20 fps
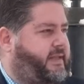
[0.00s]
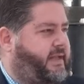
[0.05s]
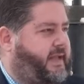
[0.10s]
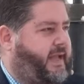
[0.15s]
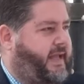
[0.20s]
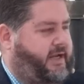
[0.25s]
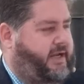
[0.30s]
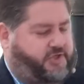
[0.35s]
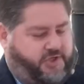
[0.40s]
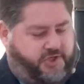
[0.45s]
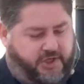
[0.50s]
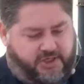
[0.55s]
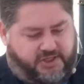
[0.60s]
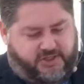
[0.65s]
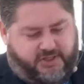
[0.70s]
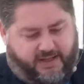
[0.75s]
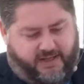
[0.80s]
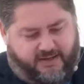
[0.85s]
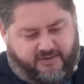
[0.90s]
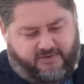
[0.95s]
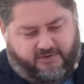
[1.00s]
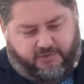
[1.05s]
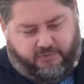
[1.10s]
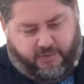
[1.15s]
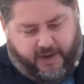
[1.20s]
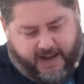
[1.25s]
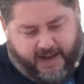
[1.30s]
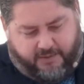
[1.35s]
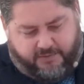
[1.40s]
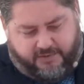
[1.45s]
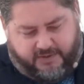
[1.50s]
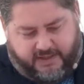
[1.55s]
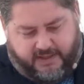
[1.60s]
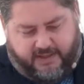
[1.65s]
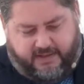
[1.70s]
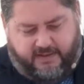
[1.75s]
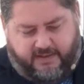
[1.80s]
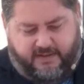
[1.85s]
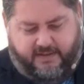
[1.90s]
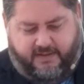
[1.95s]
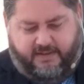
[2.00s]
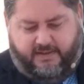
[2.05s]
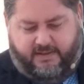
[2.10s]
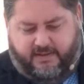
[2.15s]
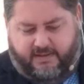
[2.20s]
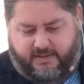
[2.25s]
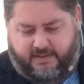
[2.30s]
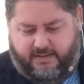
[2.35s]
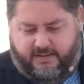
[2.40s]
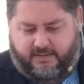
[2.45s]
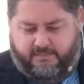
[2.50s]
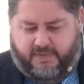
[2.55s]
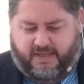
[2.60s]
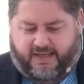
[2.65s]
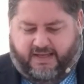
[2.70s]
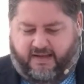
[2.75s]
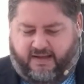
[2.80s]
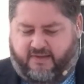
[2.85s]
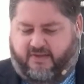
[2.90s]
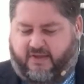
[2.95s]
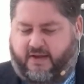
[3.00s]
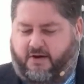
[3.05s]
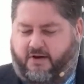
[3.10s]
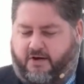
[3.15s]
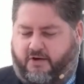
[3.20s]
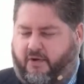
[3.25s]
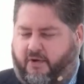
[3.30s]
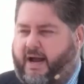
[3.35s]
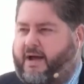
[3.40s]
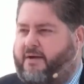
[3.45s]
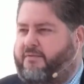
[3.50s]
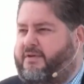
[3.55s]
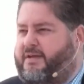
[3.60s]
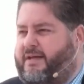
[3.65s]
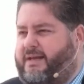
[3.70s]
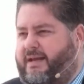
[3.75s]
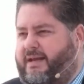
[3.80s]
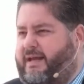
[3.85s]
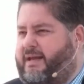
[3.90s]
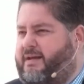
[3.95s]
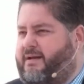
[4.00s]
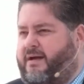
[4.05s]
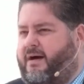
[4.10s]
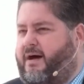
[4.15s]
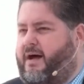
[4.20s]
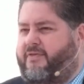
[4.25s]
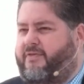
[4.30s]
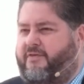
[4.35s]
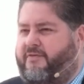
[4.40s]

And a church that is grounded because they are grounded in God the